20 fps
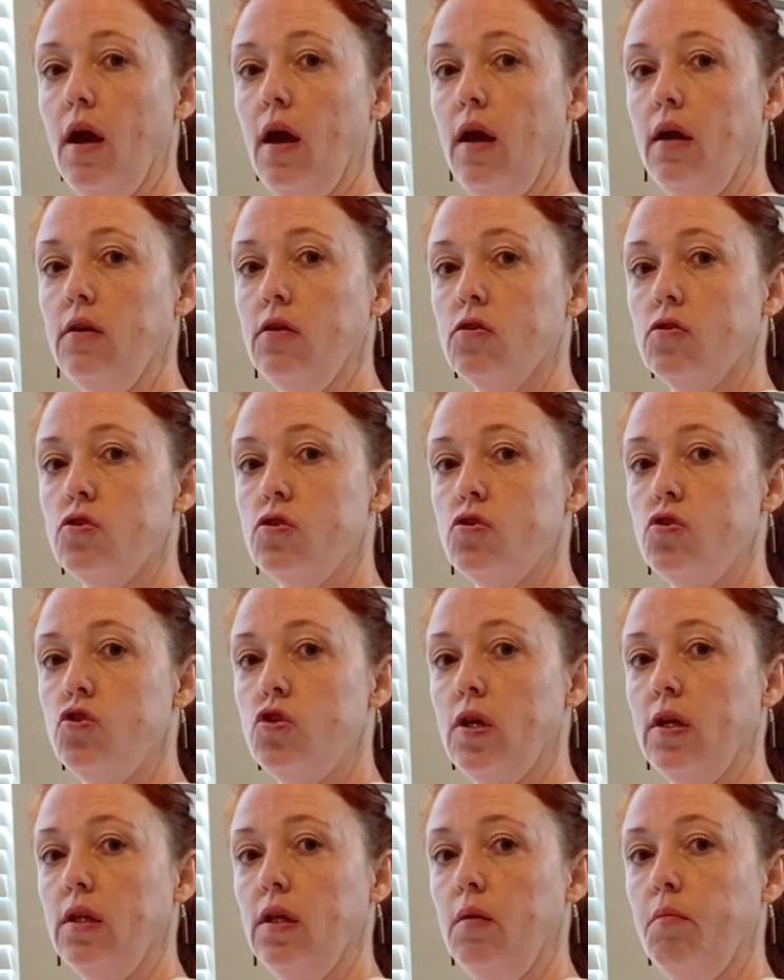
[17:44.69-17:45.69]
and you're just
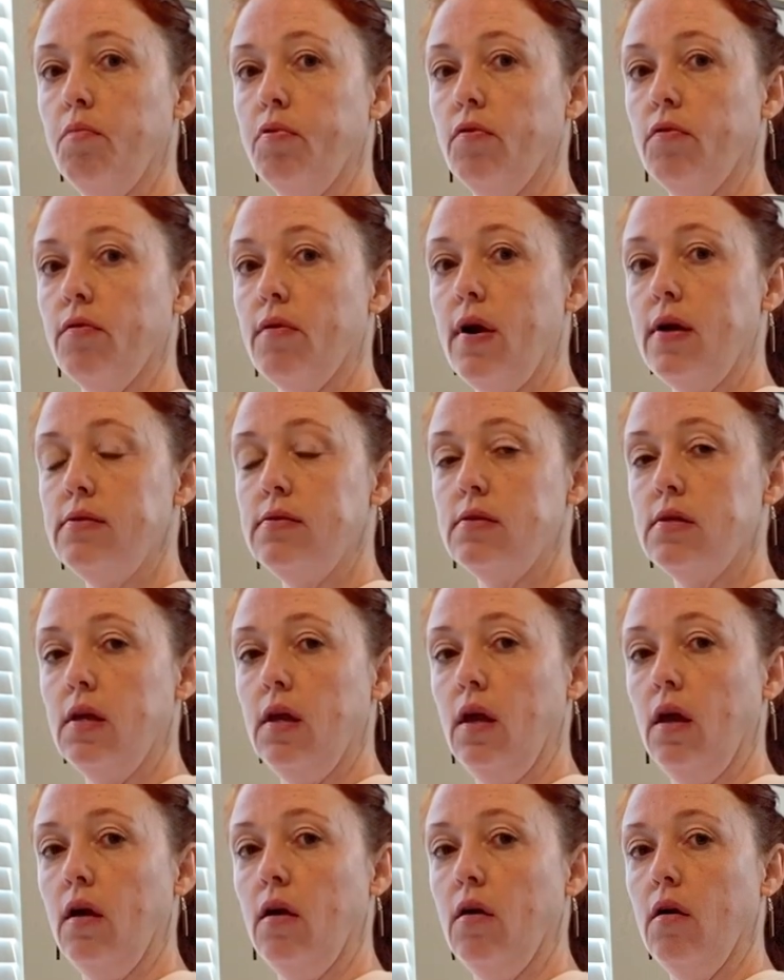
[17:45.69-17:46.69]
gently
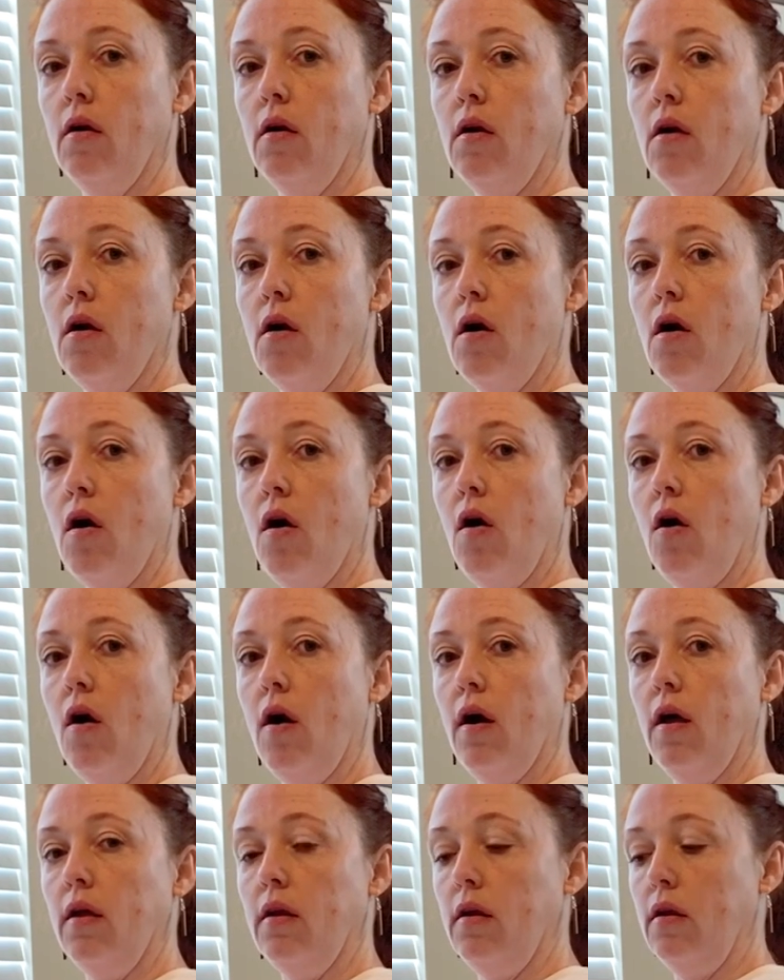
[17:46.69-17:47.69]
pressing
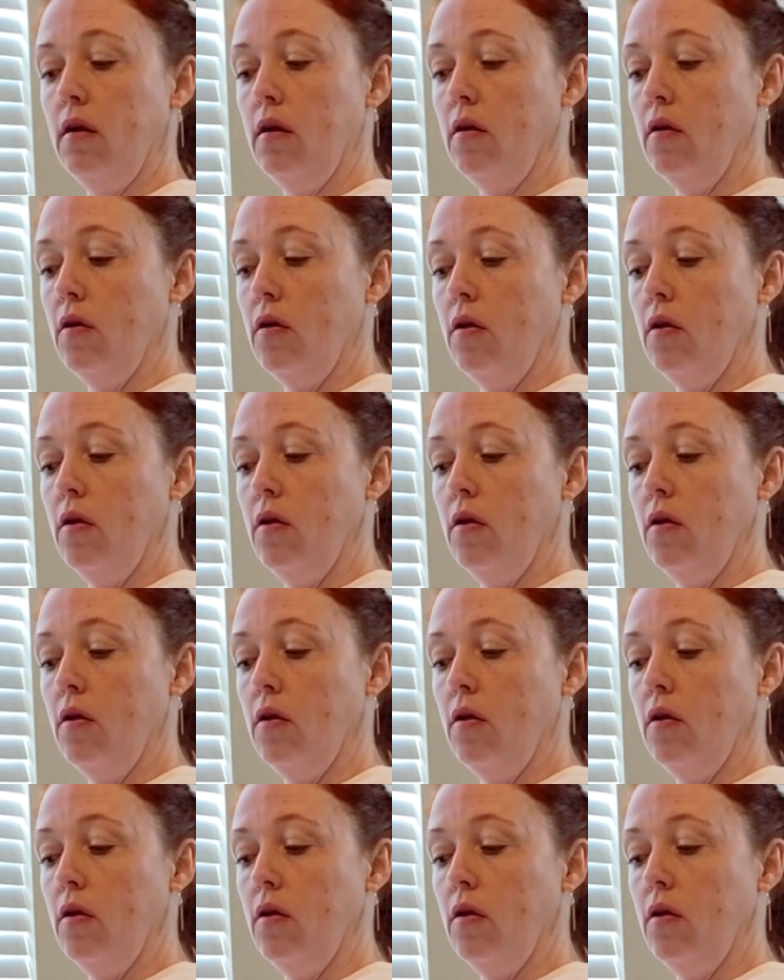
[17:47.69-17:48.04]
on